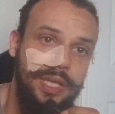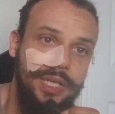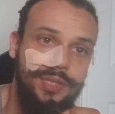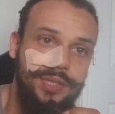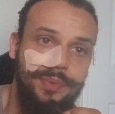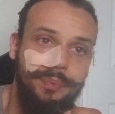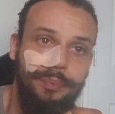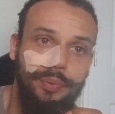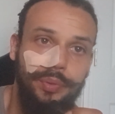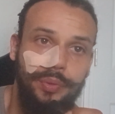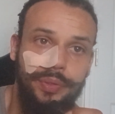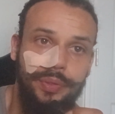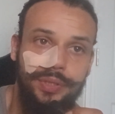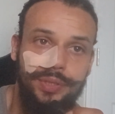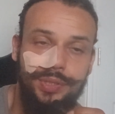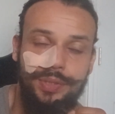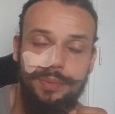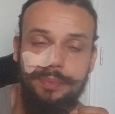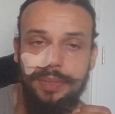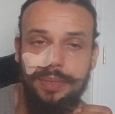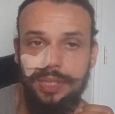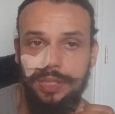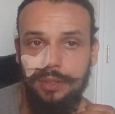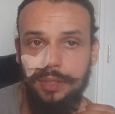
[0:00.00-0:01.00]
it's important
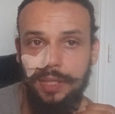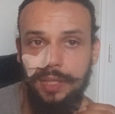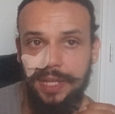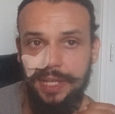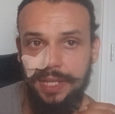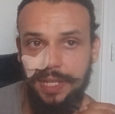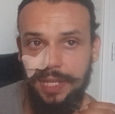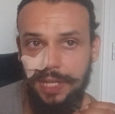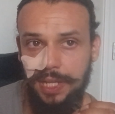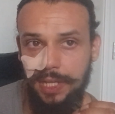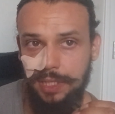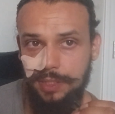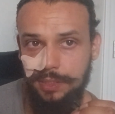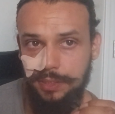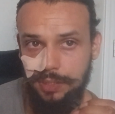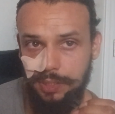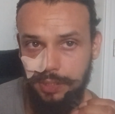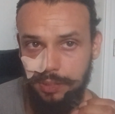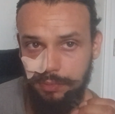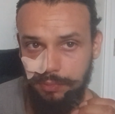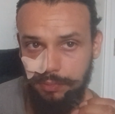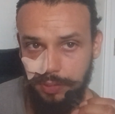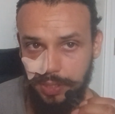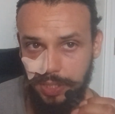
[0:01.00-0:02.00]
to be like a
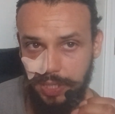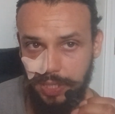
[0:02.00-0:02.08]
secretly